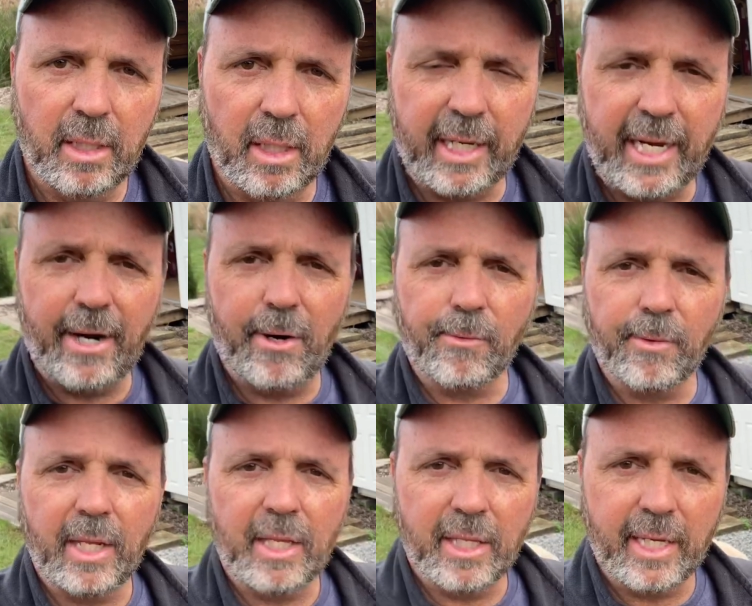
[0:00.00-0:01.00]
Like, I don't
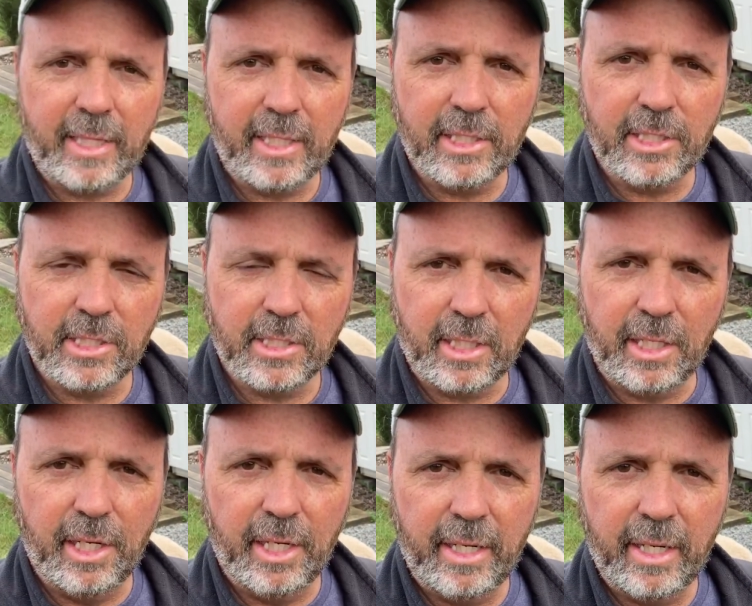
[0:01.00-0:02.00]
really think this is a
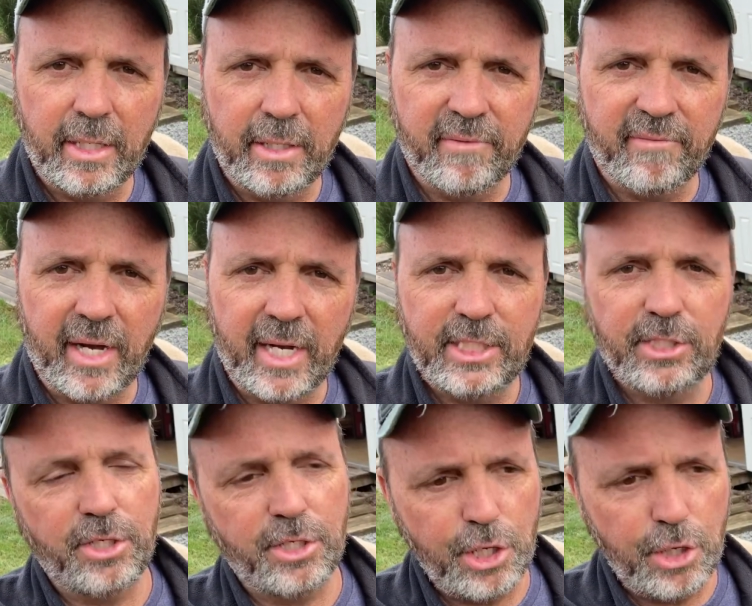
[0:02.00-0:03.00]
good device
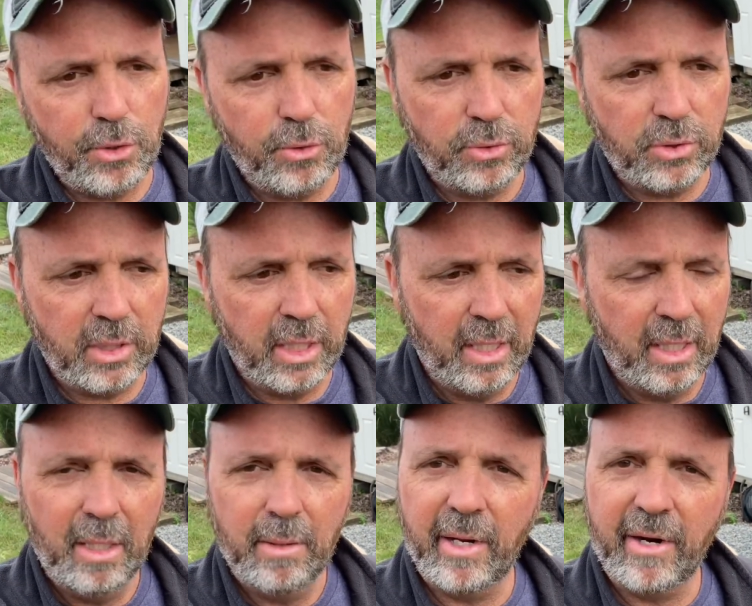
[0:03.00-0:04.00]
to use,
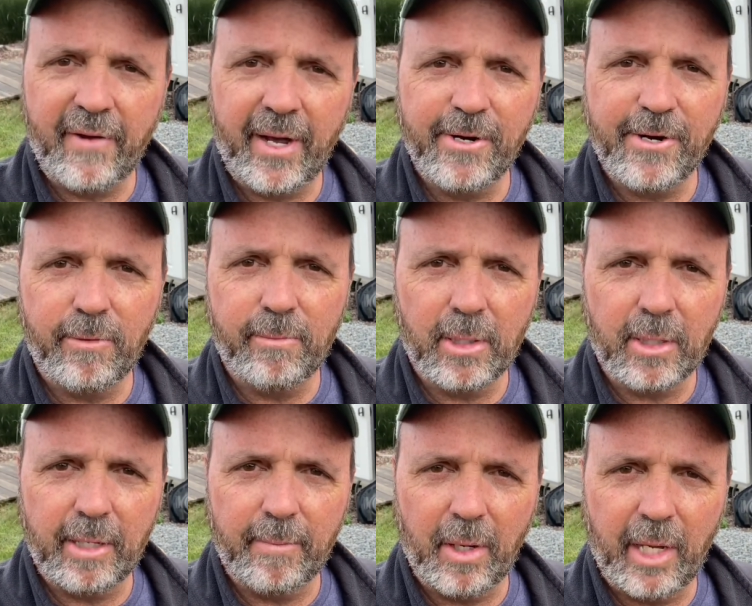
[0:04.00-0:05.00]
but I found it on
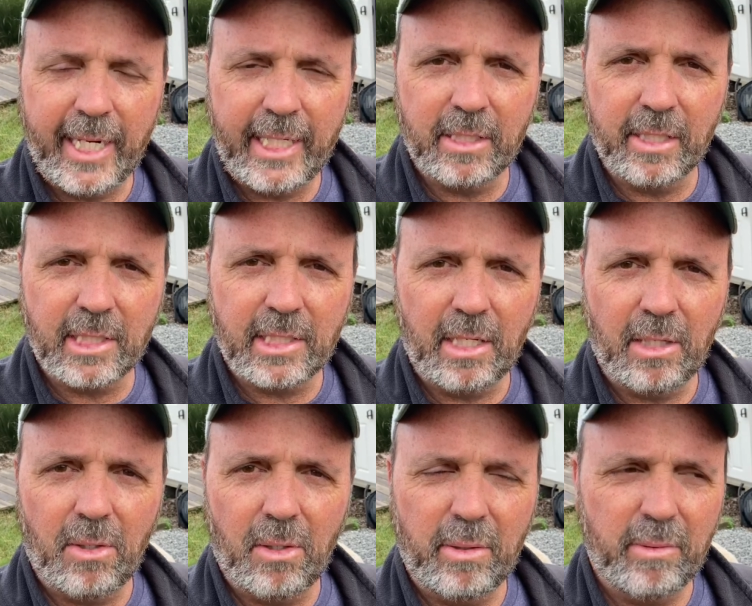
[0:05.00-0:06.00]
Marketplace and I
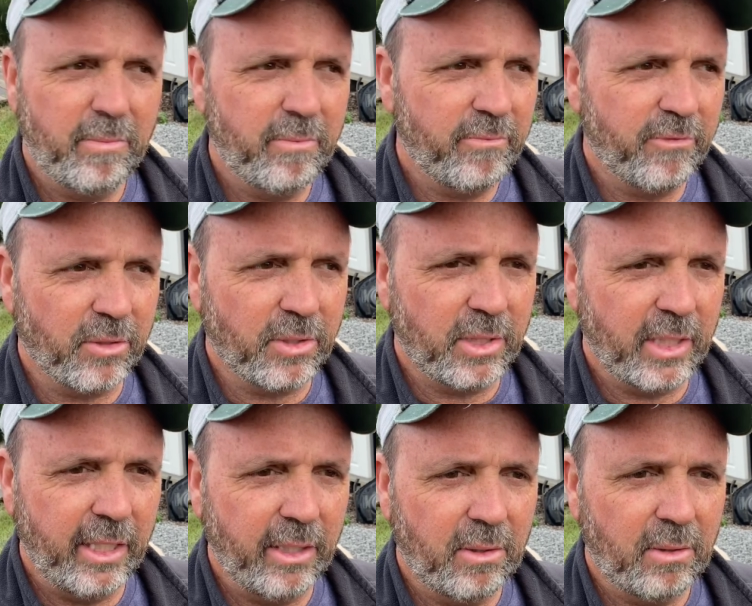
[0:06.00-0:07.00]
saw them for
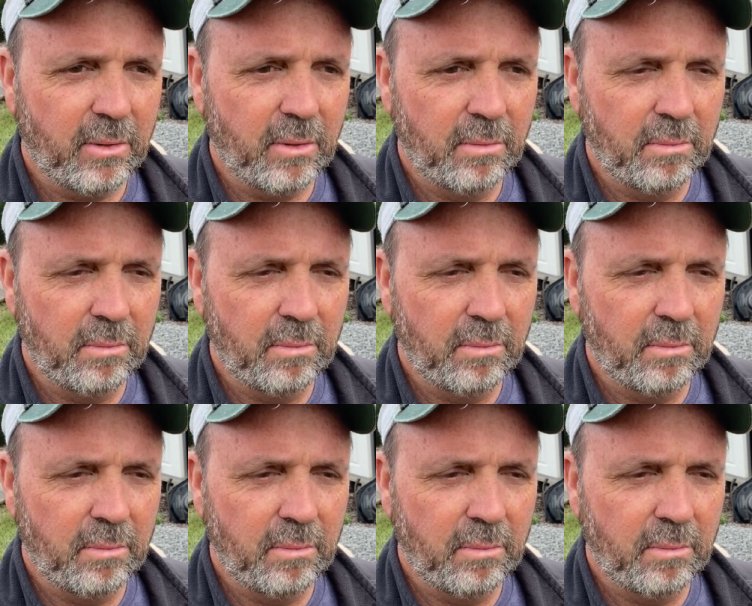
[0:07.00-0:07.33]
sale